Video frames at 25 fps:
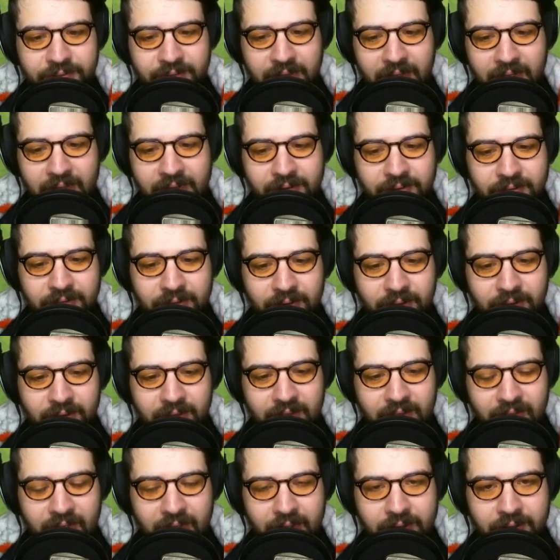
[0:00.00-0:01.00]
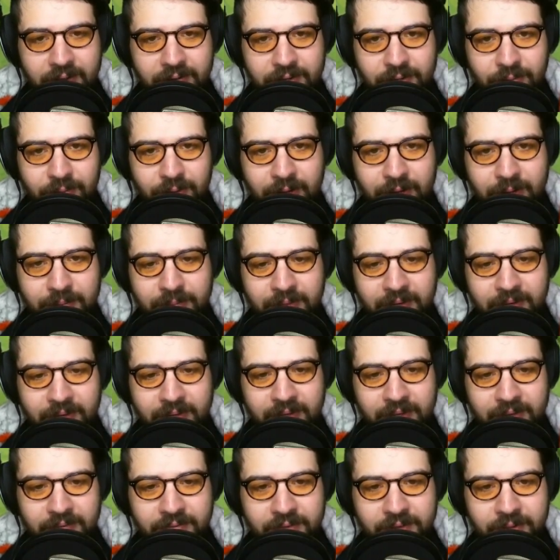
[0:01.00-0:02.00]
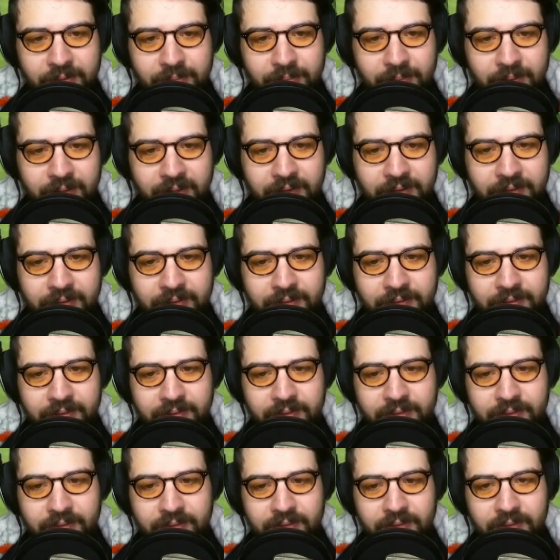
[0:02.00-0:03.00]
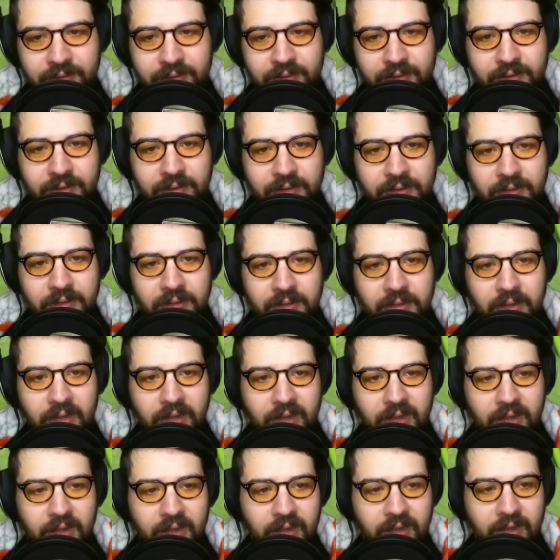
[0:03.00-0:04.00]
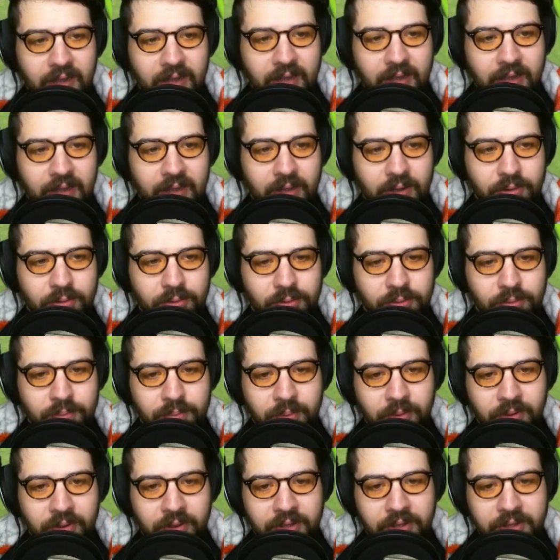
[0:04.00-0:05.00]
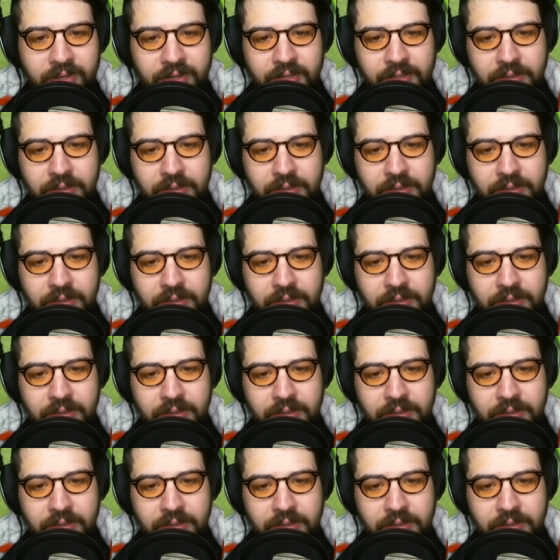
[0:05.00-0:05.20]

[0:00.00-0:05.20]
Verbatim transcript: I don't know what I'm gonna give you, but oh boy.